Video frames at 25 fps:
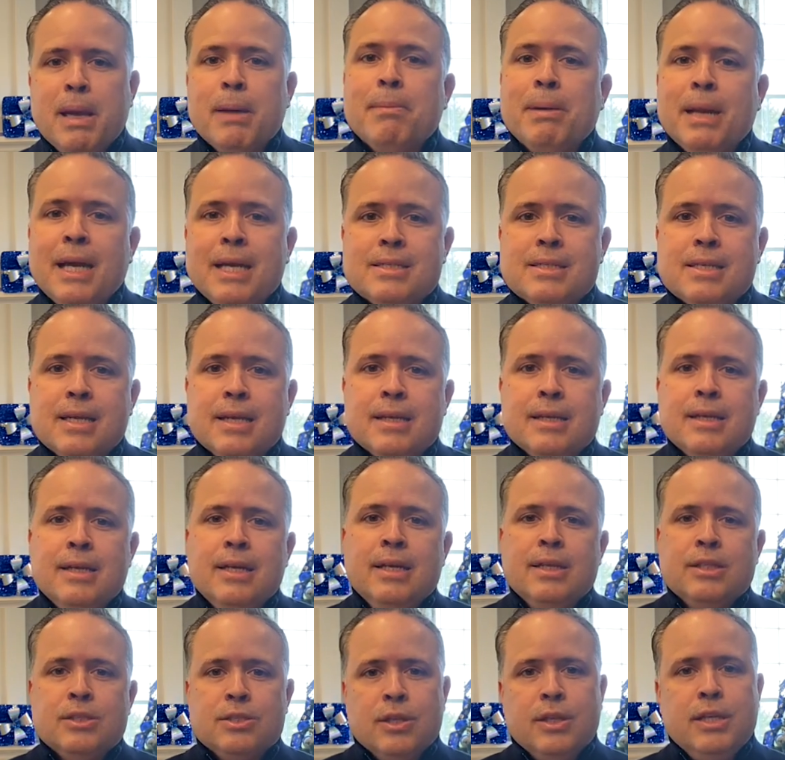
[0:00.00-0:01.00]
a blessing
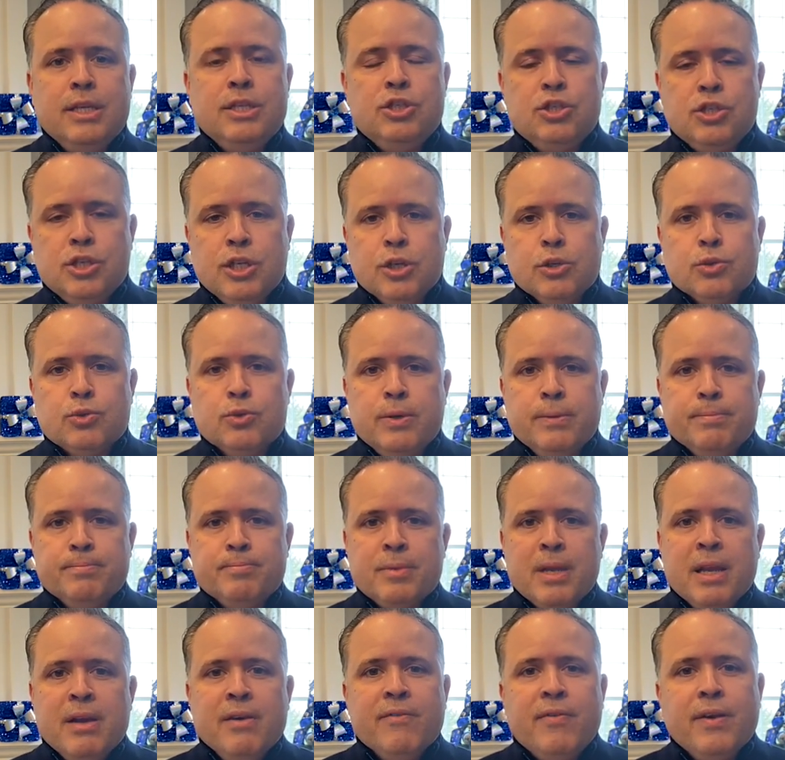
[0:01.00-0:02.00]
to these children.
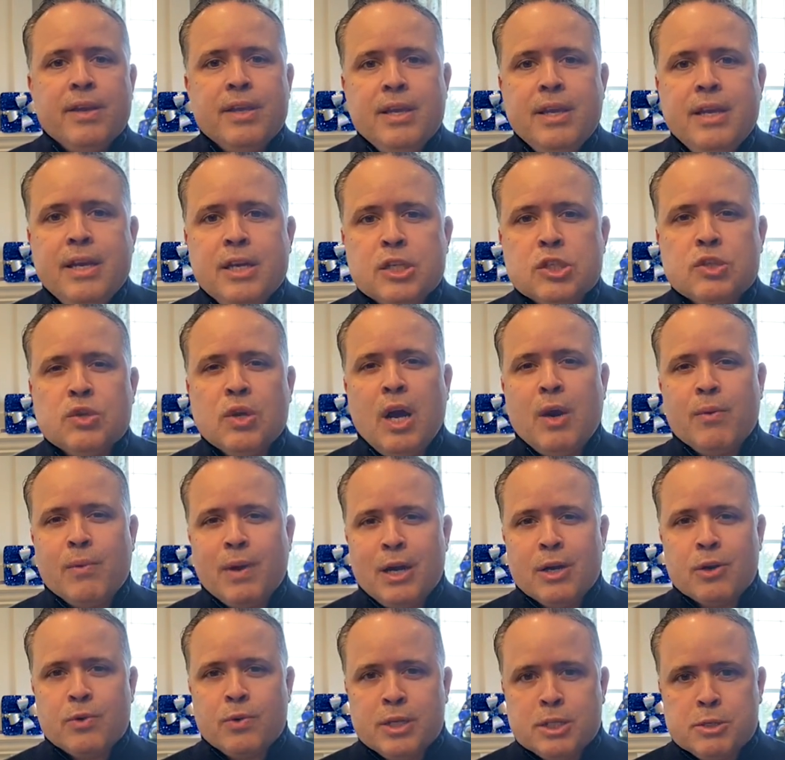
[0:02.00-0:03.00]
For years,
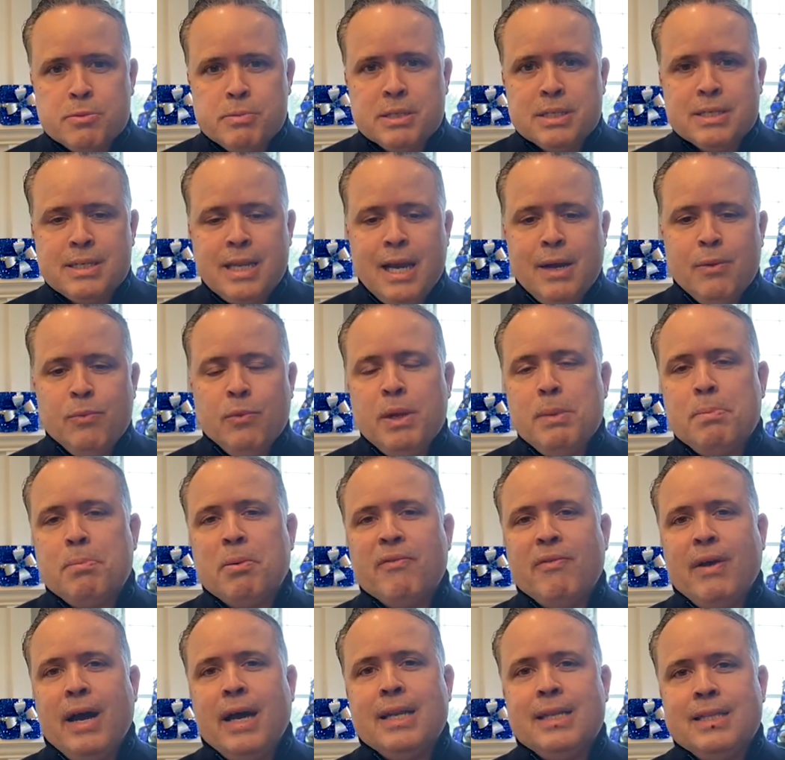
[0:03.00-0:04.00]
around Christmas time, we
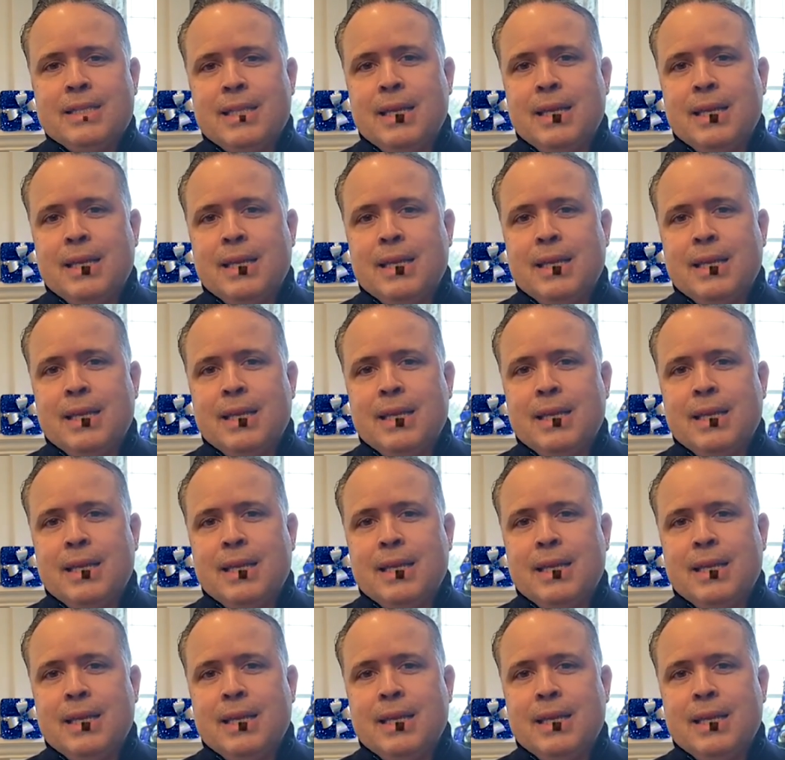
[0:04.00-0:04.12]
provided